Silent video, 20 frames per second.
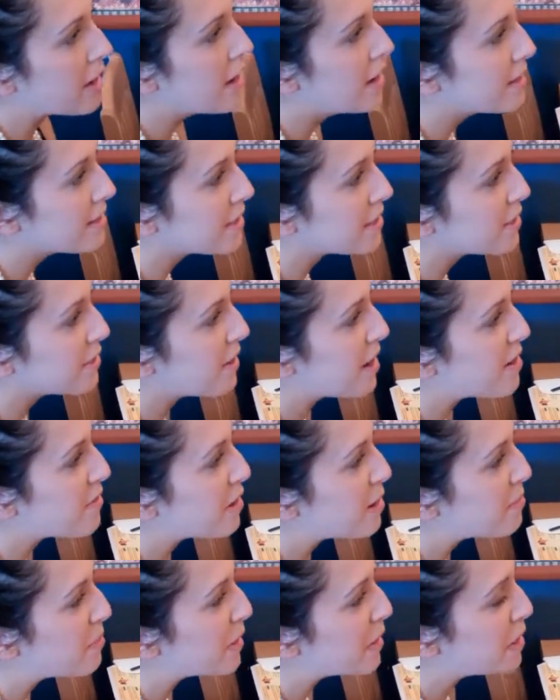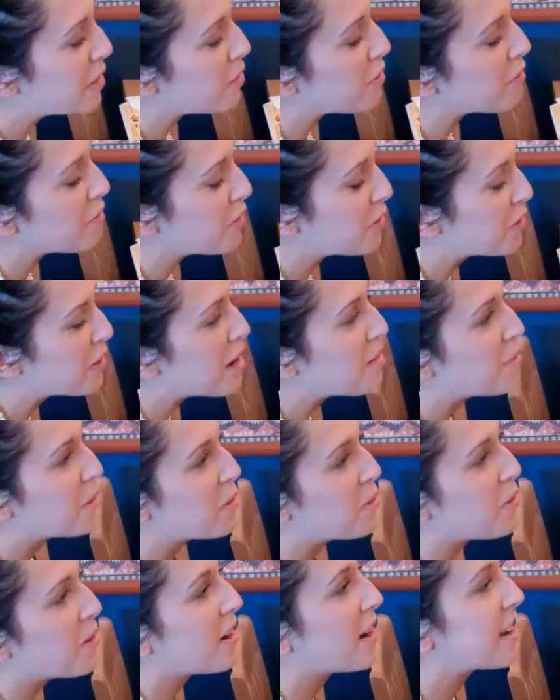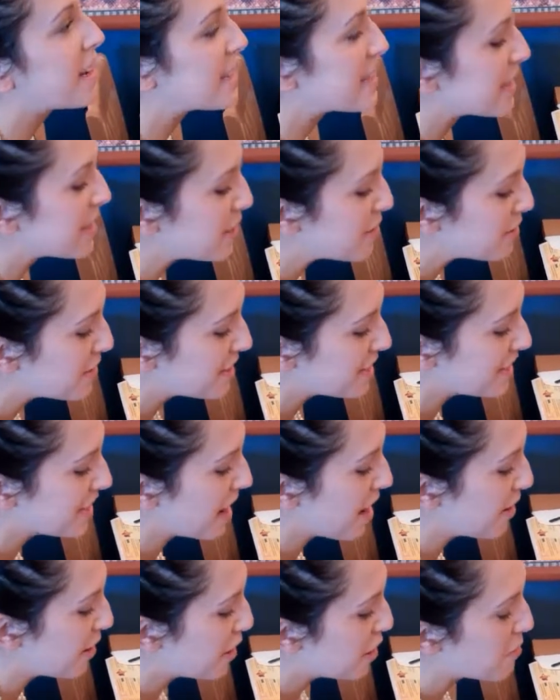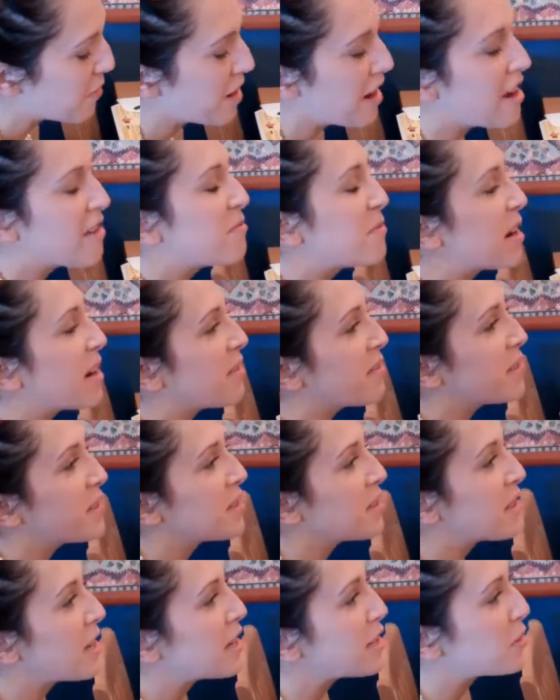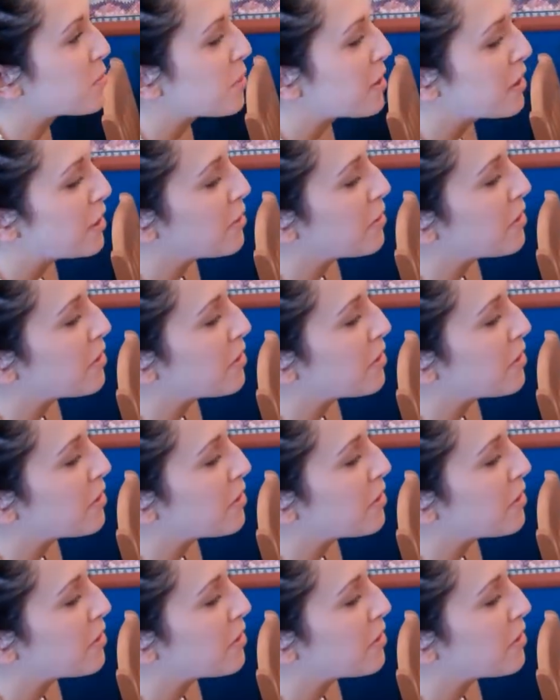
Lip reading: else's favorite, but if you come to Coras and you sit down and you want to have breakfast or lunch, what are you